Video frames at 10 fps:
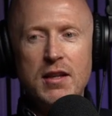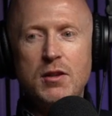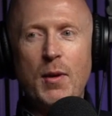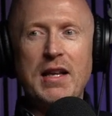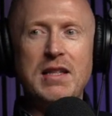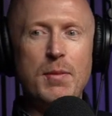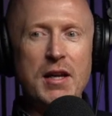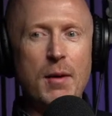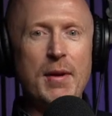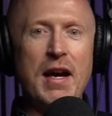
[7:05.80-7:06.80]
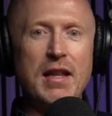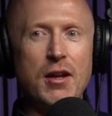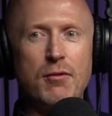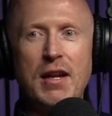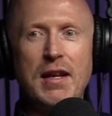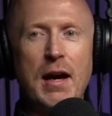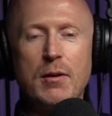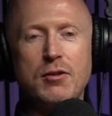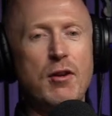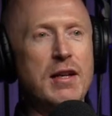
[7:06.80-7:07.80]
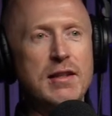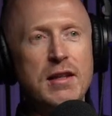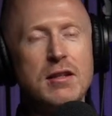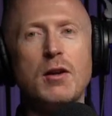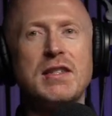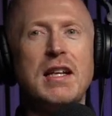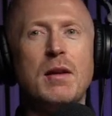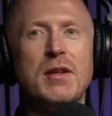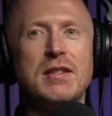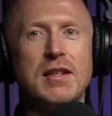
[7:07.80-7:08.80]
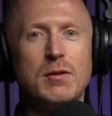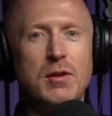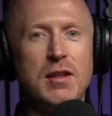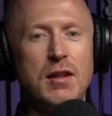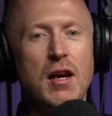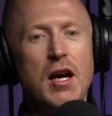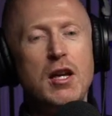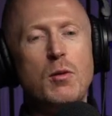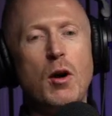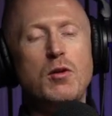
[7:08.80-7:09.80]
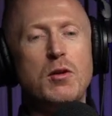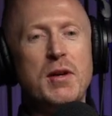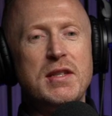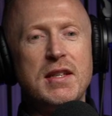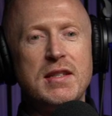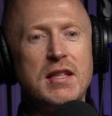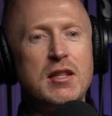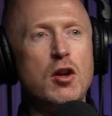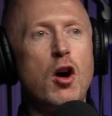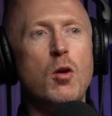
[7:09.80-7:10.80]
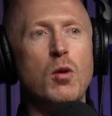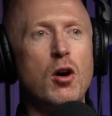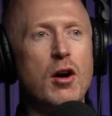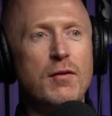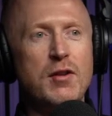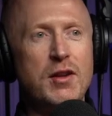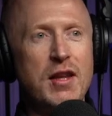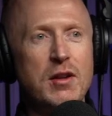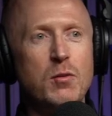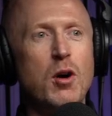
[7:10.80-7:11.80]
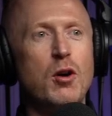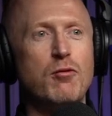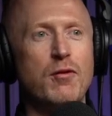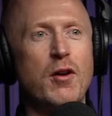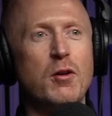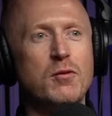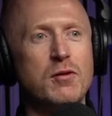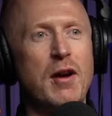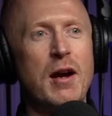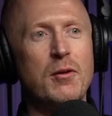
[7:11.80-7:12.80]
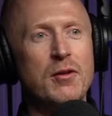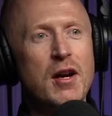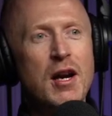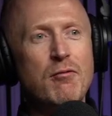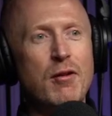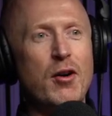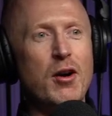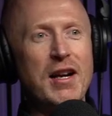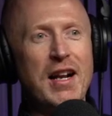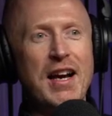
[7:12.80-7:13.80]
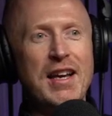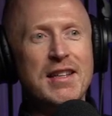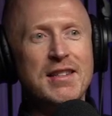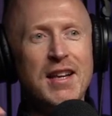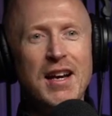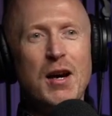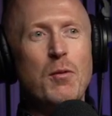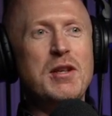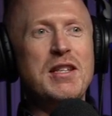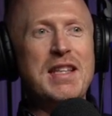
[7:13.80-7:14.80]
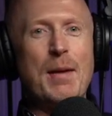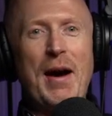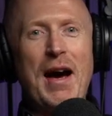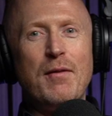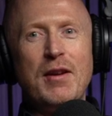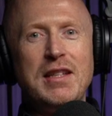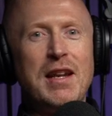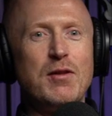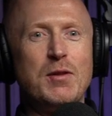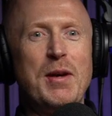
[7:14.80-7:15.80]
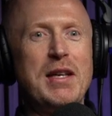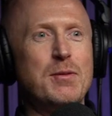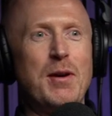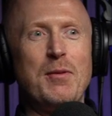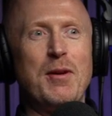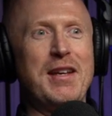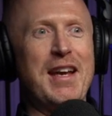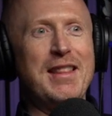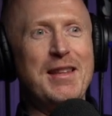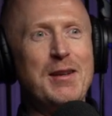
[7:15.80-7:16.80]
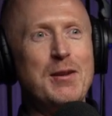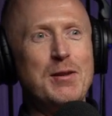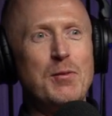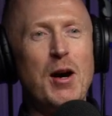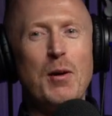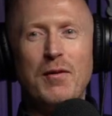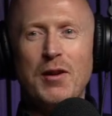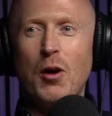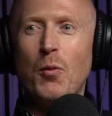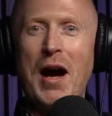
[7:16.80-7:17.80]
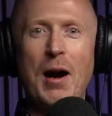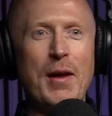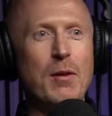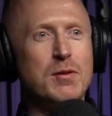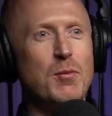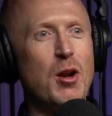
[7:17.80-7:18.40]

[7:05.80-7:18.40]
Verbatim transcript: to actually be coming out the other end now, it's crazy. It's like selling a business when you you own your business and it's your whole life, and you think the world revolves around Revitaglaze. When you step out of it and you never speak to anyone again that you used to work with, you're like, wow, that was my